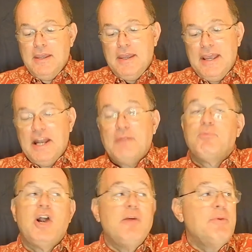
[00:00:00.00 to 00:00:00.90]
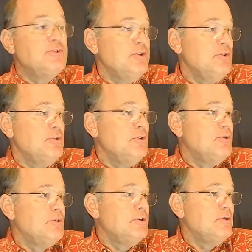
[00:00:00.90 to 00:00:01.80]
And I promise you,
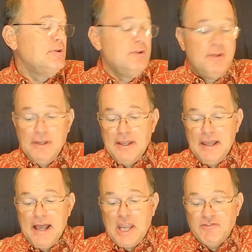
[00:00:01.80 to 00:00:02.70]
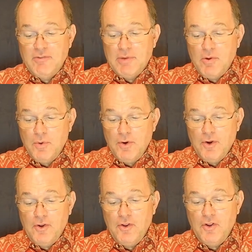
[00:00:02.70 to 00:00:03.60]
I give you my
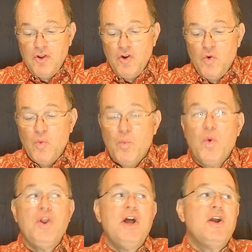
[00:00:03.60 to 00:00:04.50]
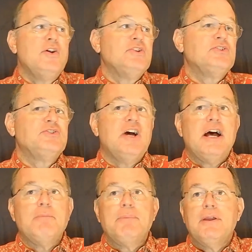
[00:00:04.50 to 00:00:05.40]
word, we're not going to
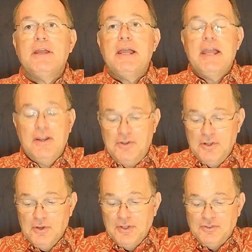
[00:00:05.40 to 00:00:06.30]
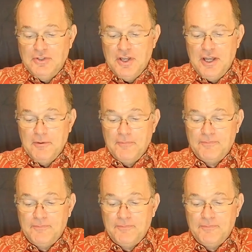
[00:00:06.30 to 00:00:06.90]
stop until it's done.